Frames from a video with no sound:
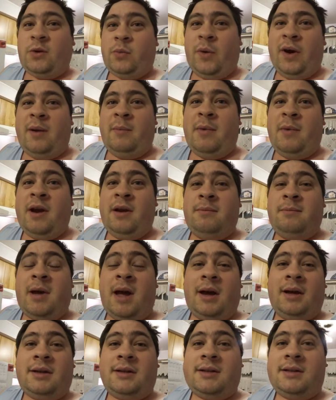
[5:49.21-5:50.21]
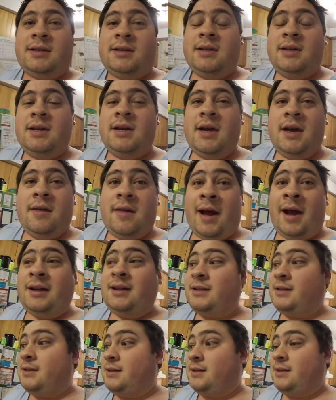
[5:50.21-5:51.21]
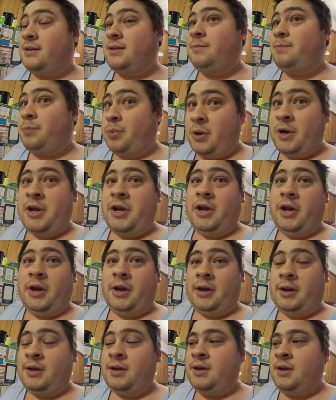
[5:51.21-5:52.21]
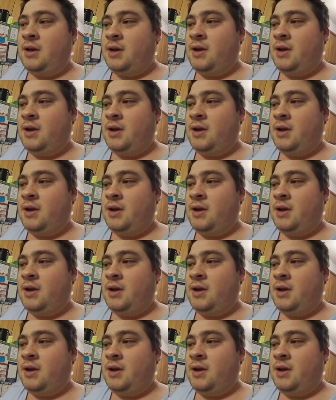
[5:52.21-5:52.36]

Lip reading: $21. That's pretty good.